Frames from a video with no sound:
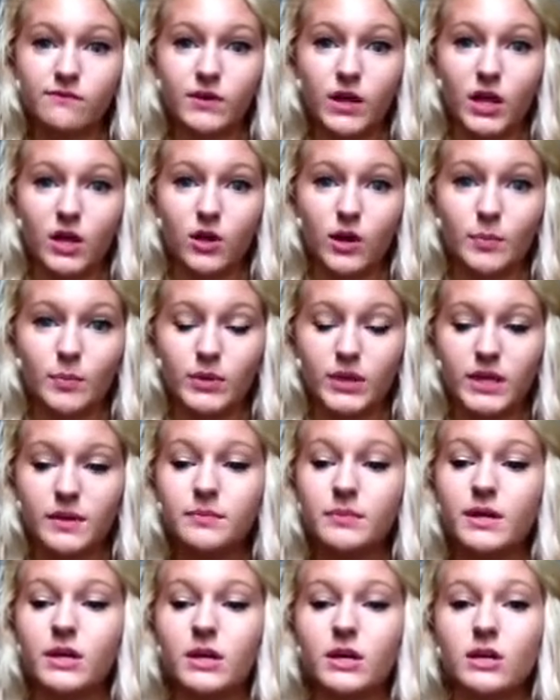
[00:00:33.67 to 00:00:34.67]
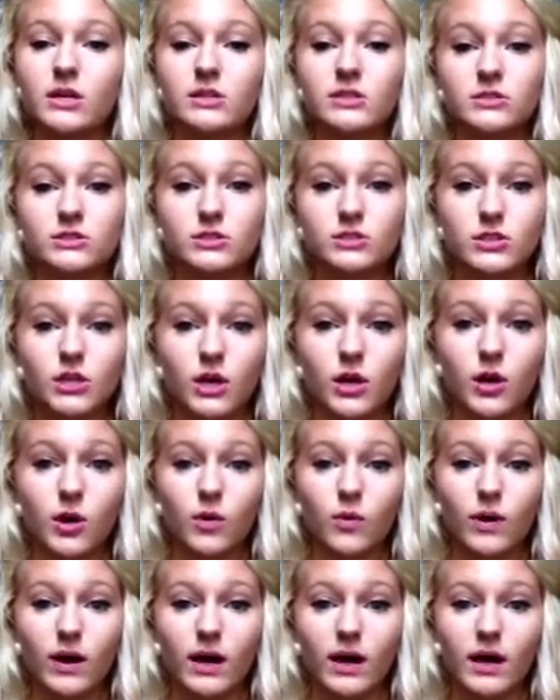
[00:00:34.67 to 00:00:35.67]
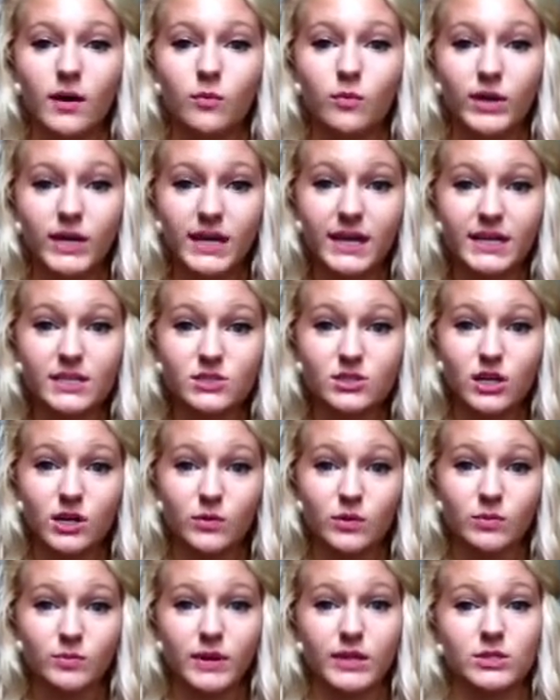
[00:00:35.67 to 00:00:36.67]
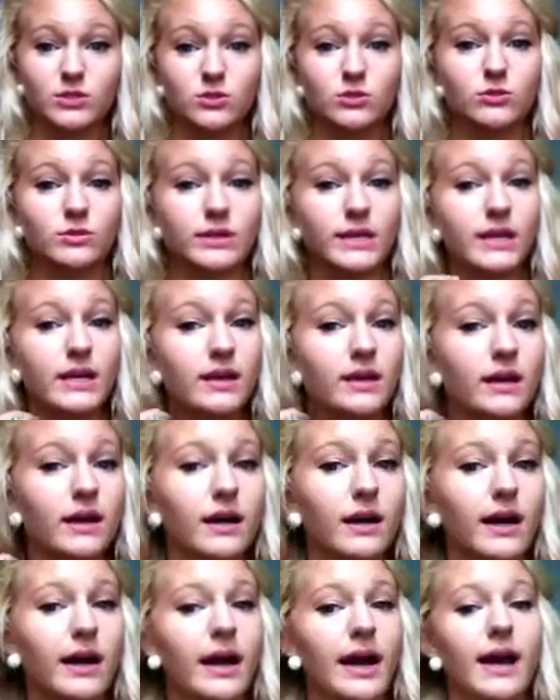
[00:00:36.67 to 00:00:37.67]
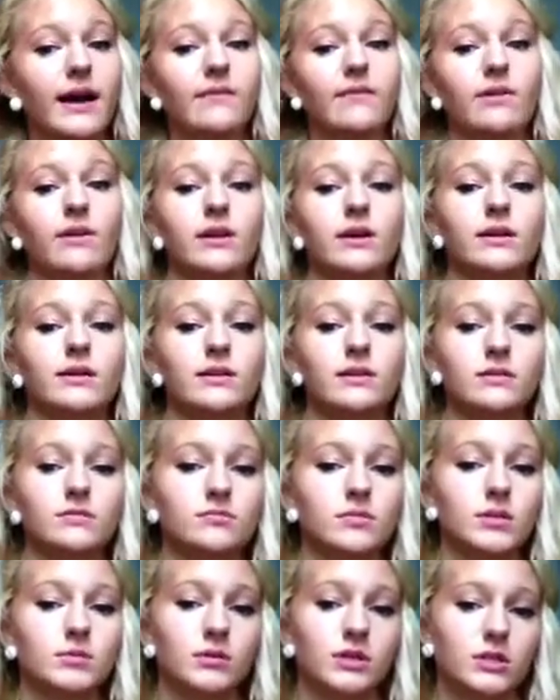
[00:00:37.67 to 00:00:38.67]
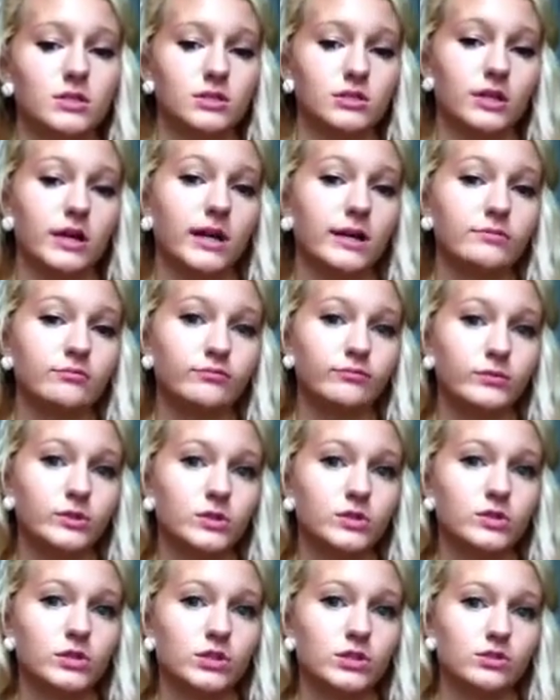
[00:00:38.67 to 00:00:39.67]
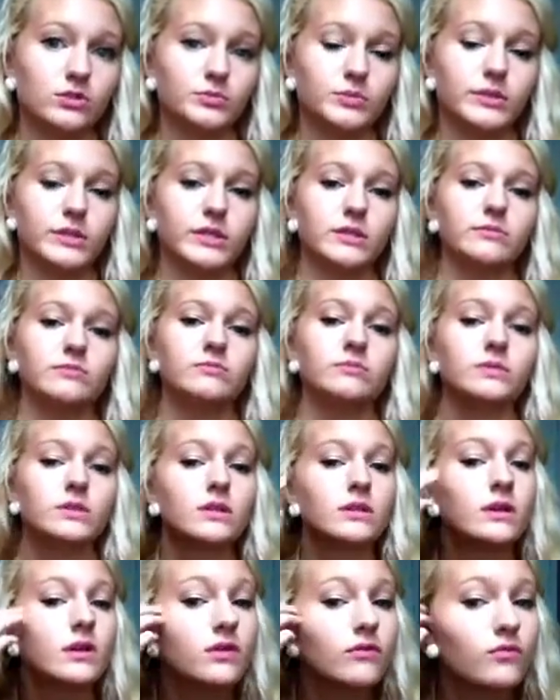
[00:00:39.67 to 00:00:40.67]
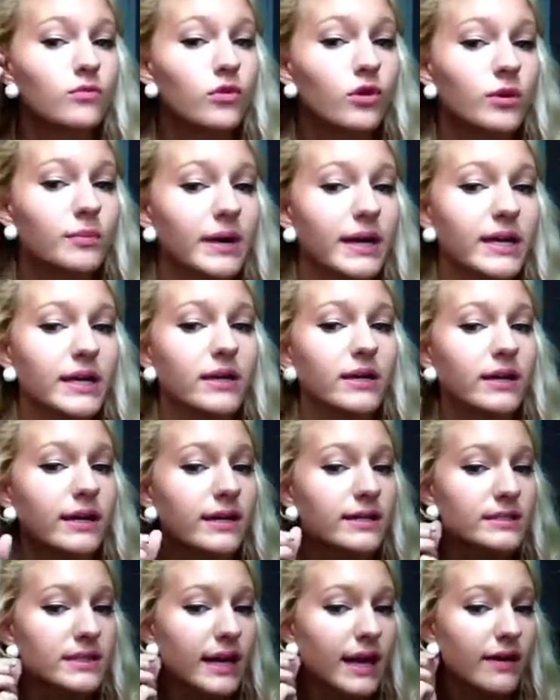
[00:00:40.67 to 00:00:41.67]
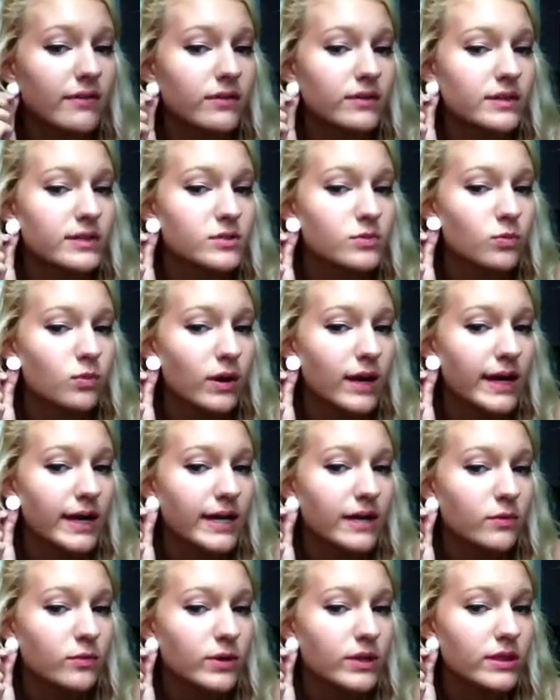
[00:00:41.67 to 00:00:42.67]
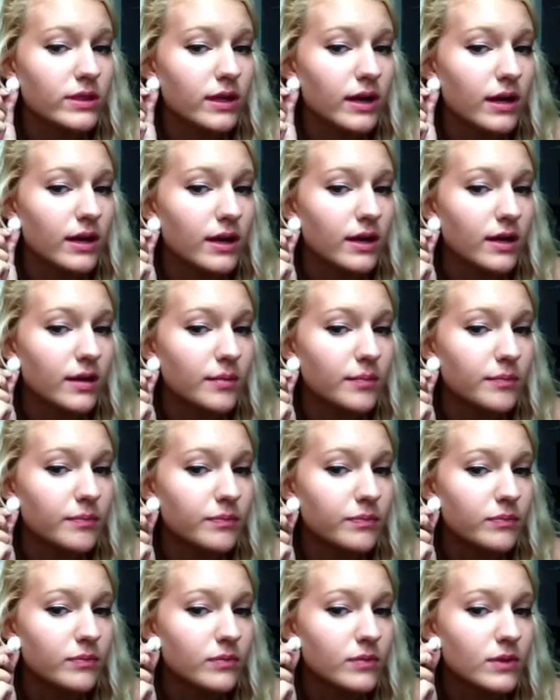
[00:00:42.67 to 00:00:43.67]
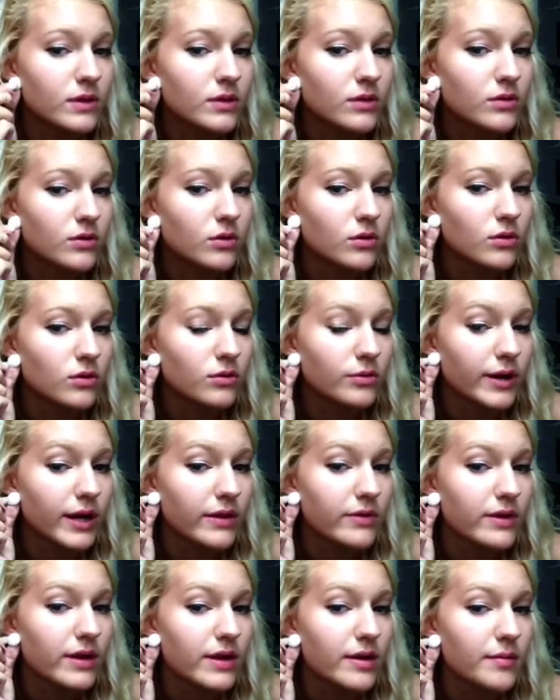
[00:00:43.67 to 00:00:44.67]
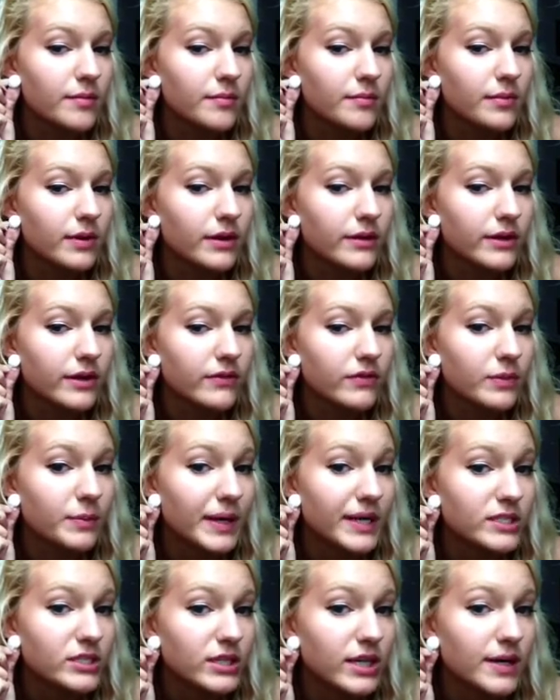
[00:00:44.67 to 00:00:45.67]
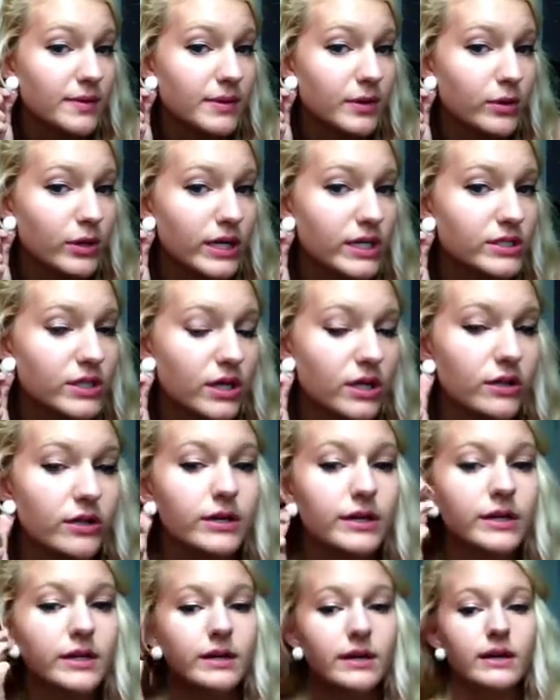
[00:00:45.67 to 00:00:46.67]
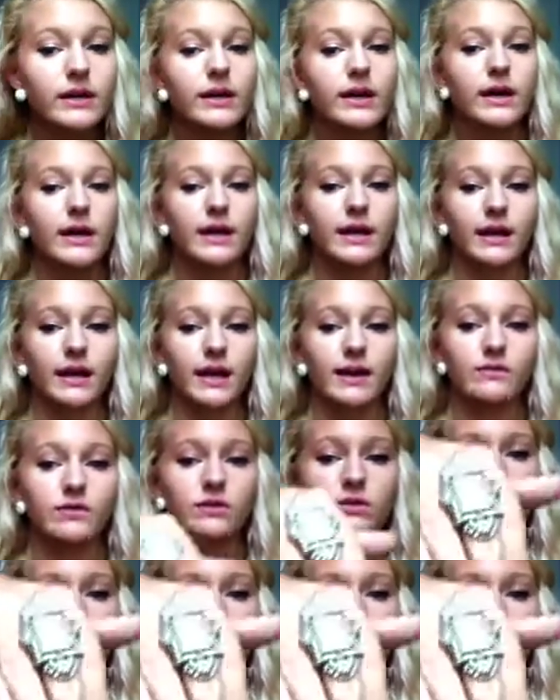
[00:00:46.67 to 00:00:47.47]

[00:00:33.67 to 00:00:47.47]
follow up with them. So, um, we can get started with my jewelry. I have on, oh, my bra strap excuse me. For my earrings, I have on these white with um, gold around them. They're from H&M. They're like a dollar. And I have